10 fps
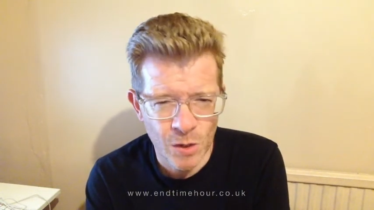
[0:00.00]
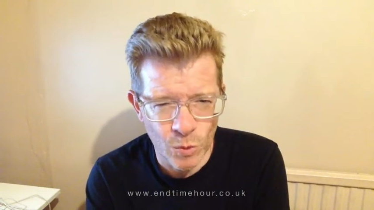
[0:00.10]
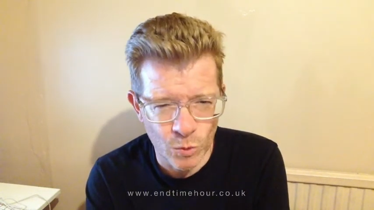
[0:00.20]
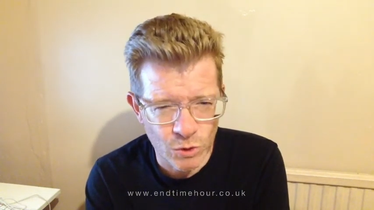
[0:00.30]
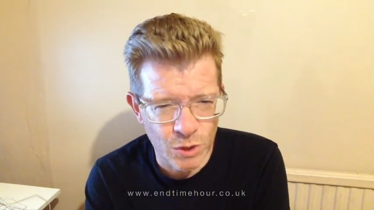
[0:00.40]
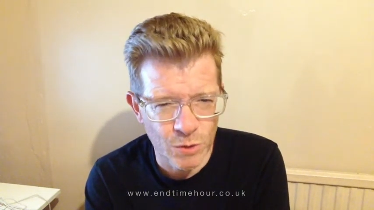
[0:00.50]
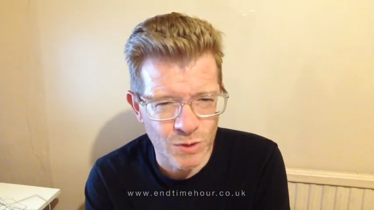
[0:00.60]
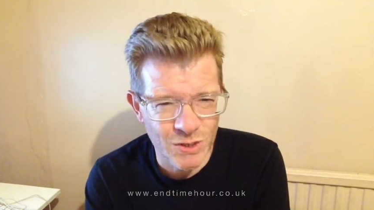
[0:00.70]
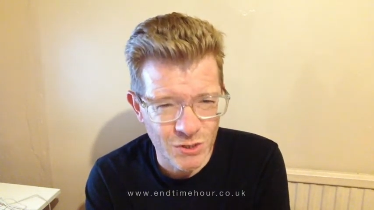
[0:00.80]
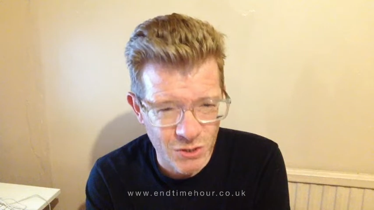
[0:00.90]
Also
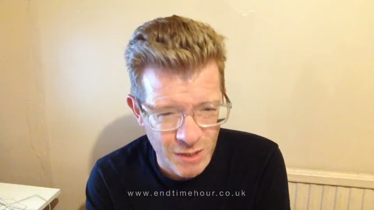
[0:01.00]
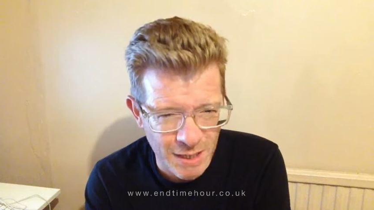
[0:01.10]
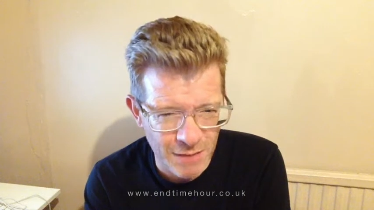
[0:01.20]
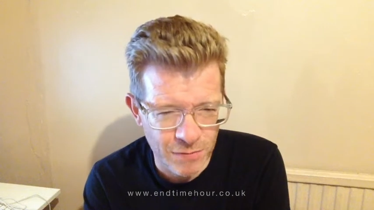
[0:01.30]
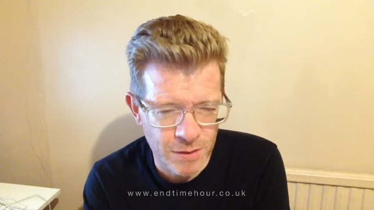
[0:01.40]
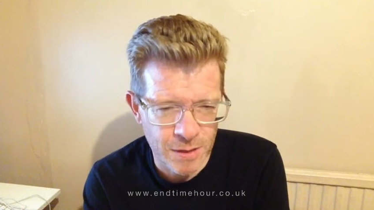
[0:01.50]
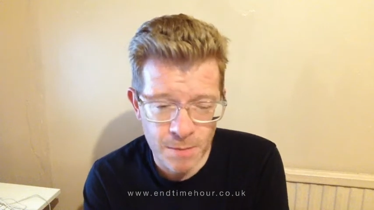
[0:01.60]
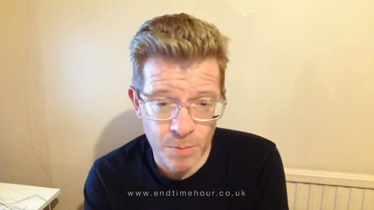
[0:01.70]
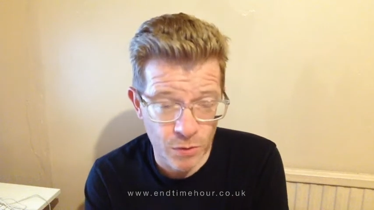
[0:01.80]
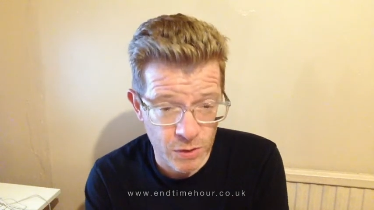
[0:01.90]
deceived
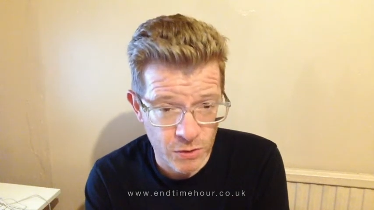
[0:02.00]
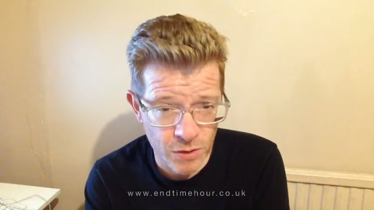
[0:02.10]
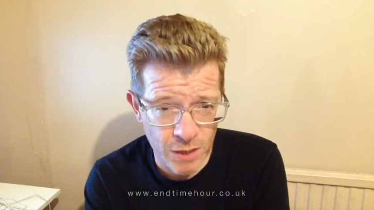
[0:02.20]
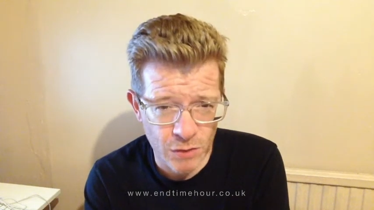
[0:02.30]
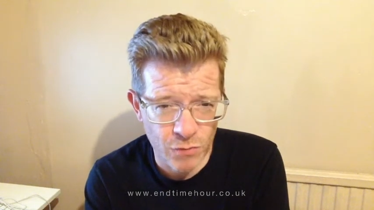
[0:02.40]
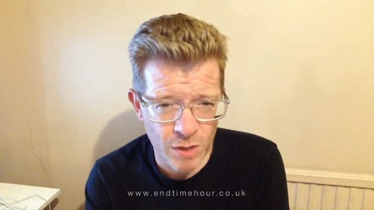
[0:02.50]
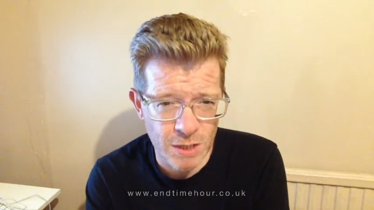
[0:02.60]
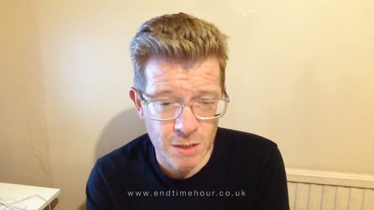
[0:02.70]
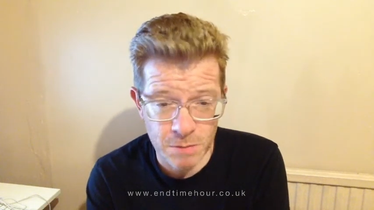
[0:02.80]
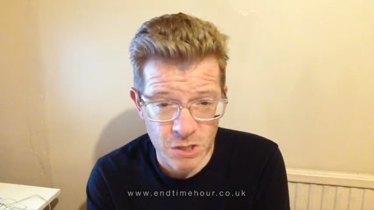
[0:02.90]
by these things,
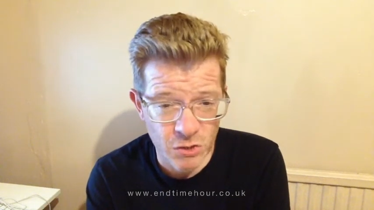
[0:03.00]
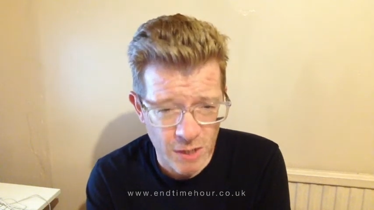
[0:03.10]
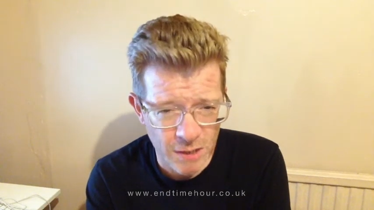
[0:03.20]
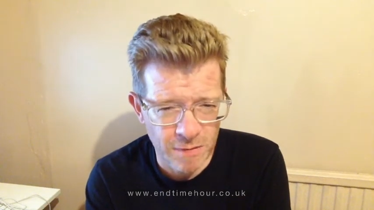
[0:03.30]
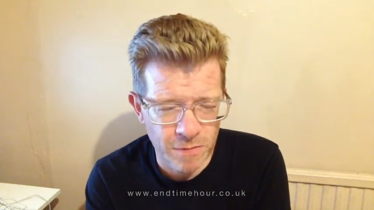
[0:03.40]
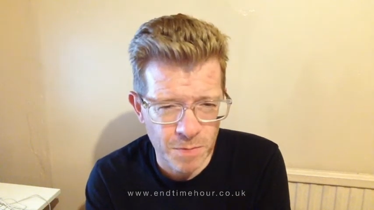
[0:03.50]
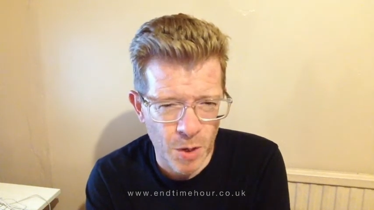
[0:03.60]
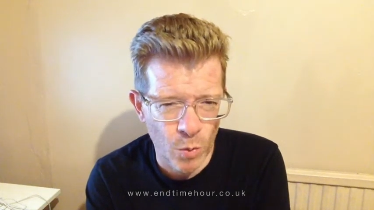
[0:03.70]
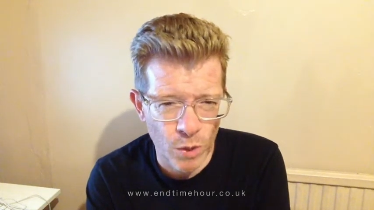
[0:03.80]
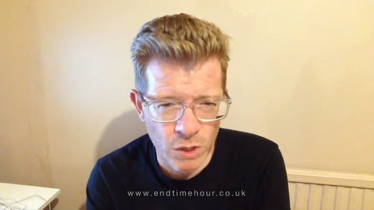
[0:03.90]
friends. Deceived
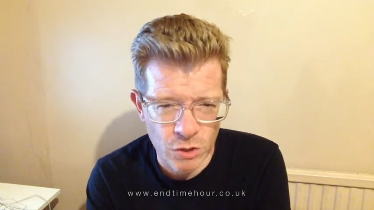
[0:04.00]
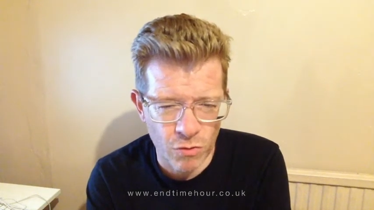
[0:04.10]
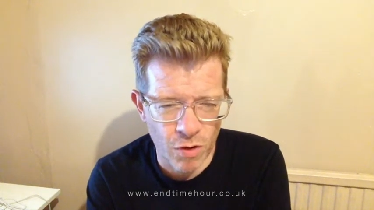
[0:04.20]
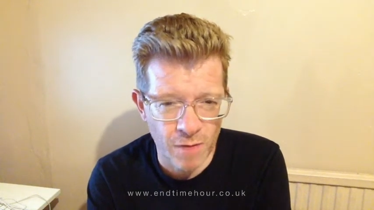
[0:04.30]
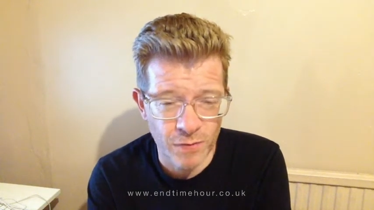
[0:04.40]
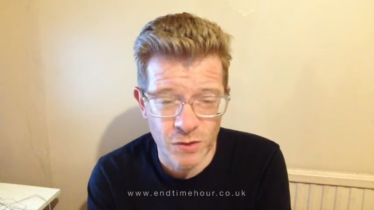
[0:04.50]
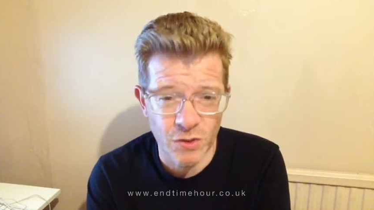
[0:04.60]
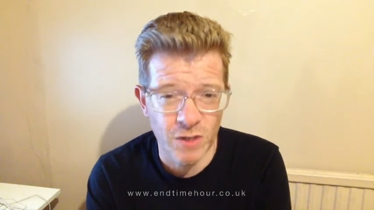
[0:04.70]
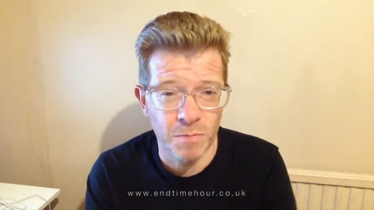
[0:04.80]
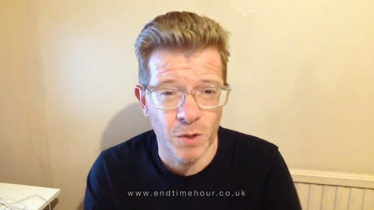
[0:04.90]
by witchcraft.
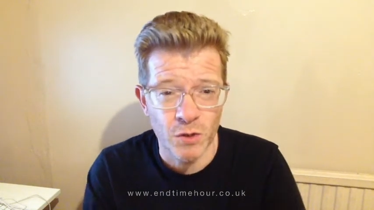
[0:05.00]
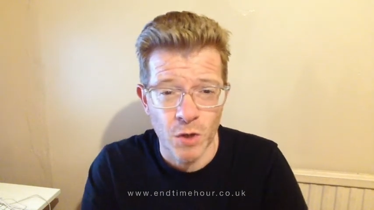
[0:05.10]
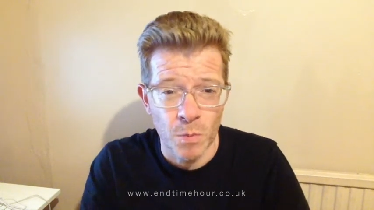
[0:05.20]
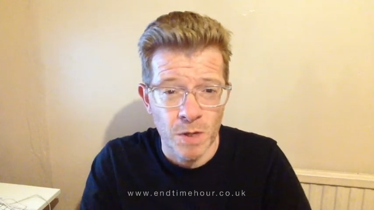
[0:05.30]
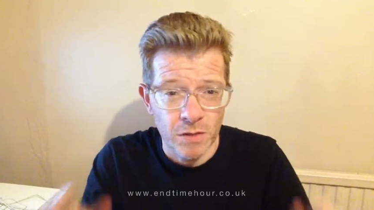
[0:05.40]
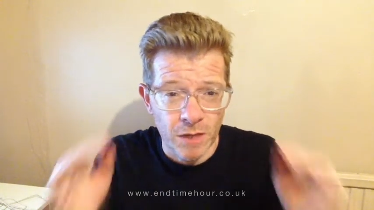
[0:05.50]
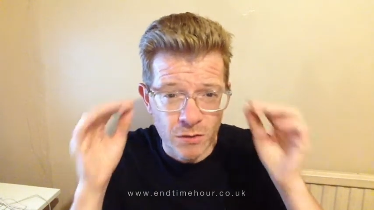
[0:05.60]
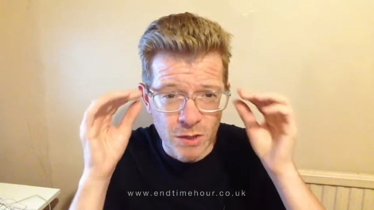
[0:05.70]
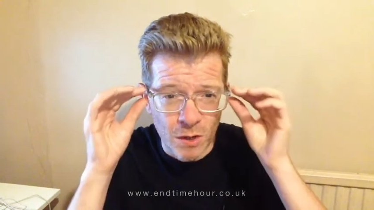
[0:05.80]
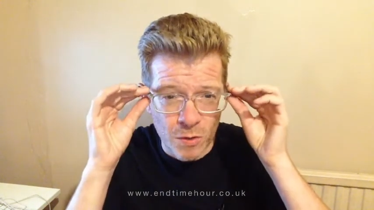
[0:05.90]
Deceived by so many
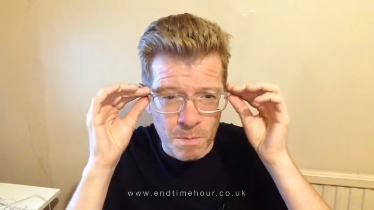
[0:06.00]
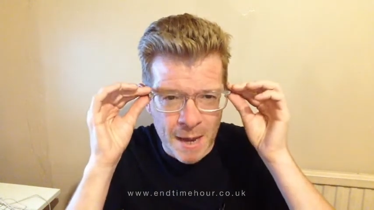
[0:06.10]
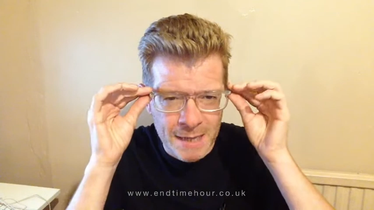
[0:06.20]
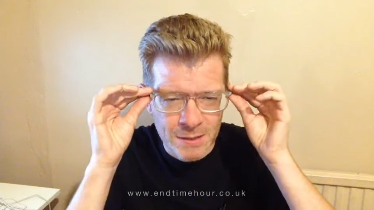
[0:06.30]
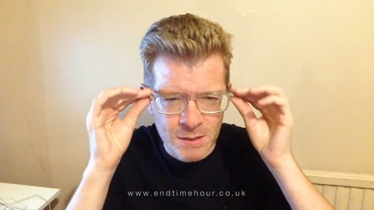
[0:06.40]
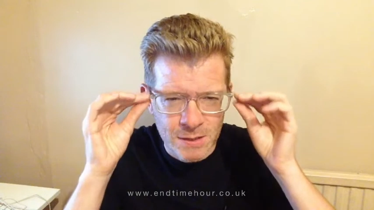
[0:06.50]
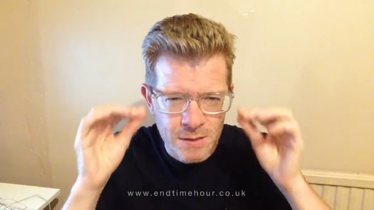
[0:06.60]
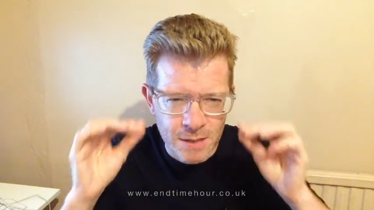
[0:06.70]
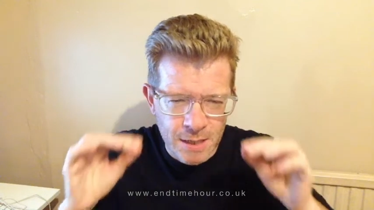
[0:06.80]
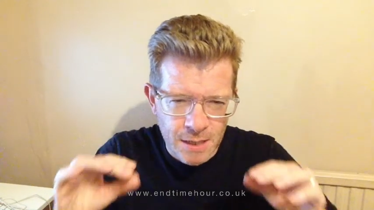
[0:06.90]
things. You know, the
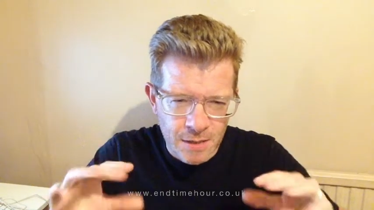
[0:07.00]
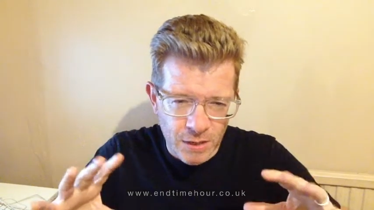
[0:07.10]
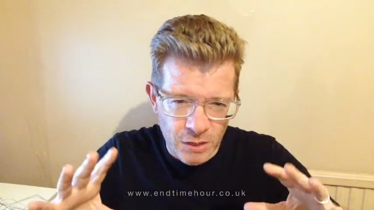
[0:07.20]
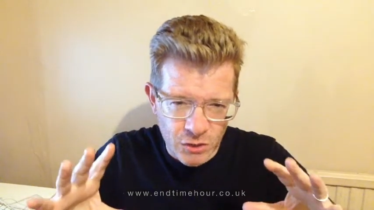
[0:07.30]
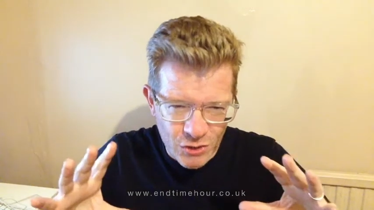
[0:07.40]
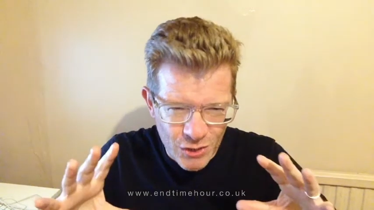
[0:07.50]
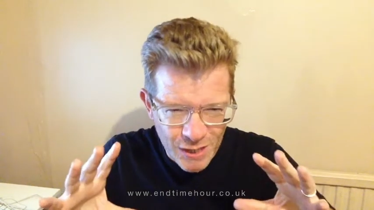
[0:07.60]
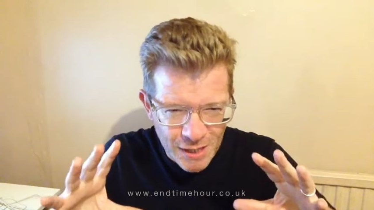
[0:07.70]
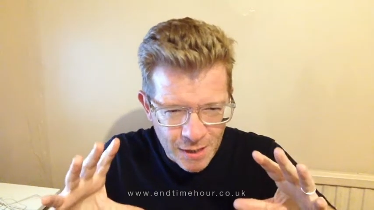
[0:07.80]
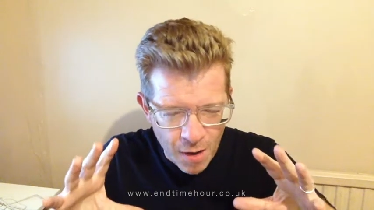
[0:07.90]
masses, they
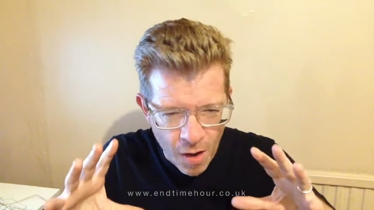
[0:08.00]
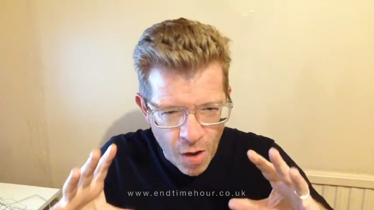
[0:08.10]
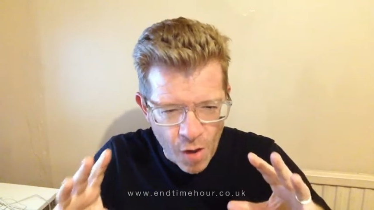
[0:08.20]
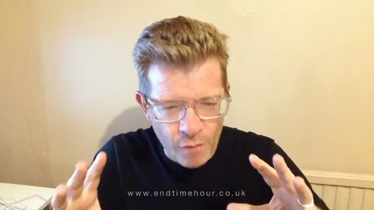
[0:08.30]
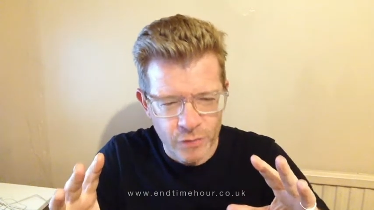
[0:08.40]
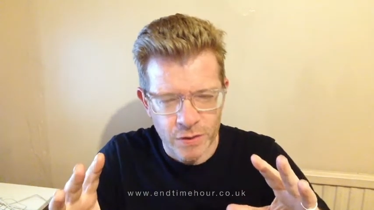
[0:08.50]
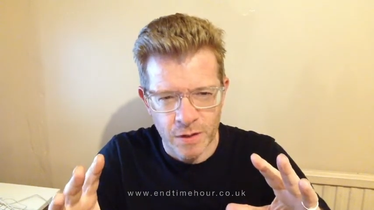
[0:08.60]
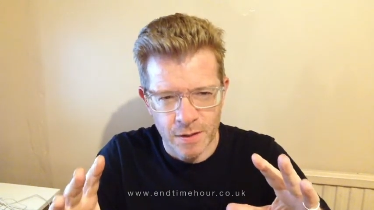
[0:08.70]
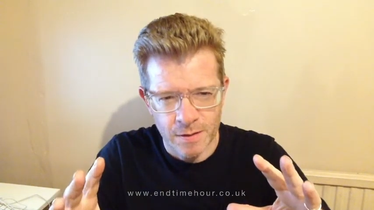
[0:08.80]
seek after